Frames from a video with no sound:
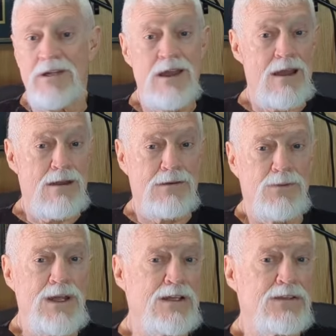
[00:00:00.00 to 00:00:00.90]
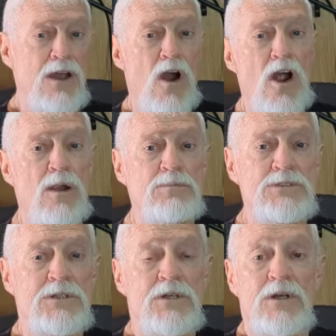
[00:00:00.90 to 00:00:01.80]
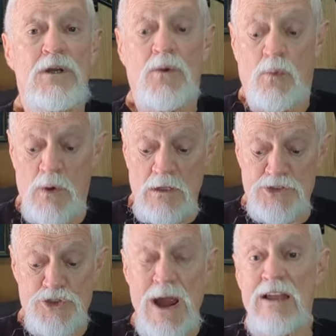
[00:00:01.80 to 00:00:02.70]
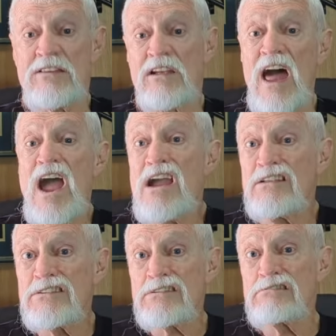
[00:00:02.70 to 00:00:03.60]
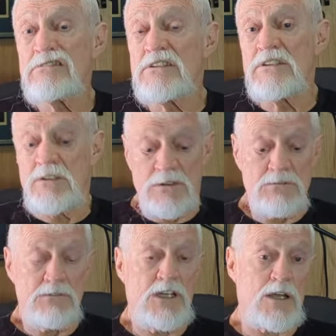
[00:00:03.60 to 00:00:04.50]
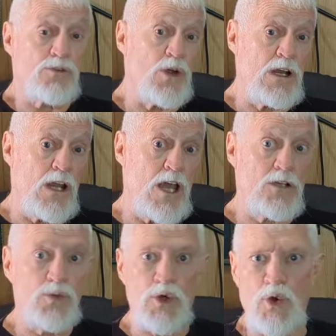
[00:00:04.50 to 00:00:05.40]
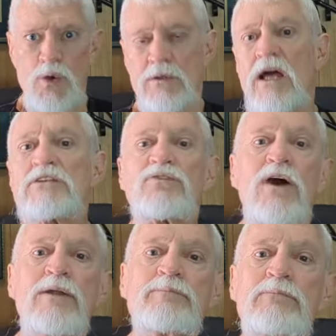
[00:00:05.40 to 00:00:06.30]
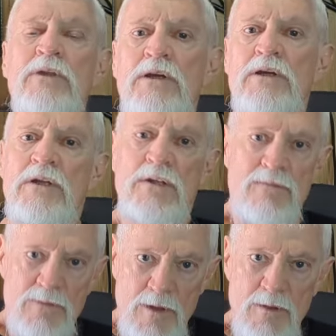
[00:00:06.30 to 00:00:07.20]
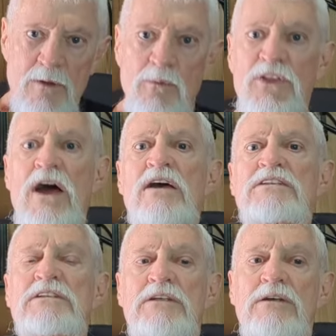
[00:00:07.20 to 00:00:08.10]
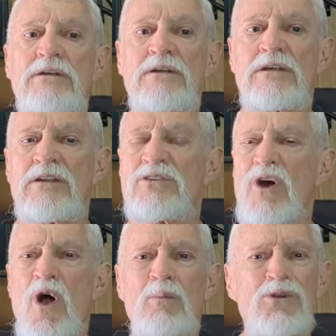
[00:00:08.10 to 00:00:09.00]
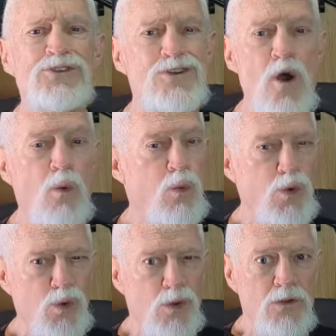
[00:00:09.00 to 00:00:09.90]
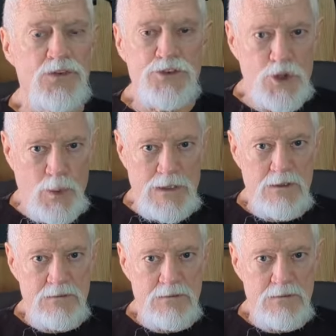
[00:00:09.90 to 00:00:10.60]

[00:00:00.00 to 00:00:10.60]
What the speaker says: Yeah, we hit the arms. We'll strike the legs. Kick between the legs, woohoo, that's fun. With us, there's almost no rules to it.